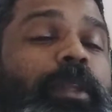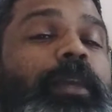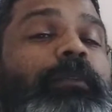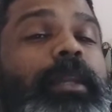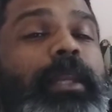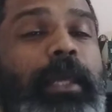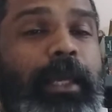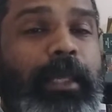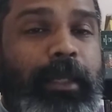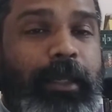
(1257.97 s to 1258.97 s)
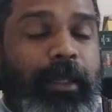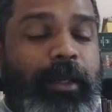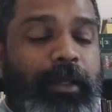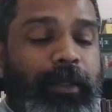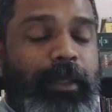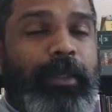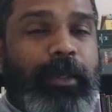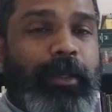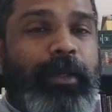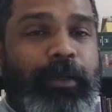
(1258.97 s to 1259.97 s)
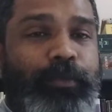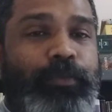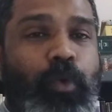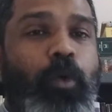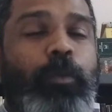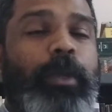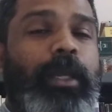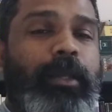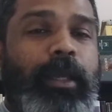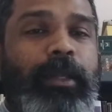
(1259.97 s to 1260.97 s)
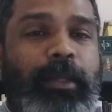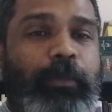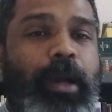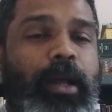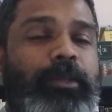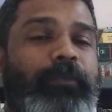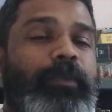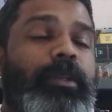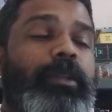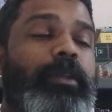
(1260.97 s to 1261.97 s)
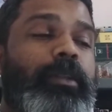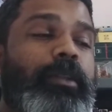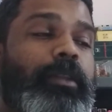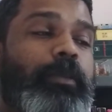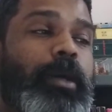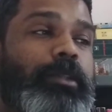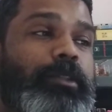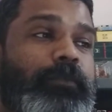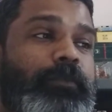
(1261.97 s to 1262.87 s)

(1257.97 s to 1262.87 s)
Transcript: Even in the Rome, in the part of in the parts of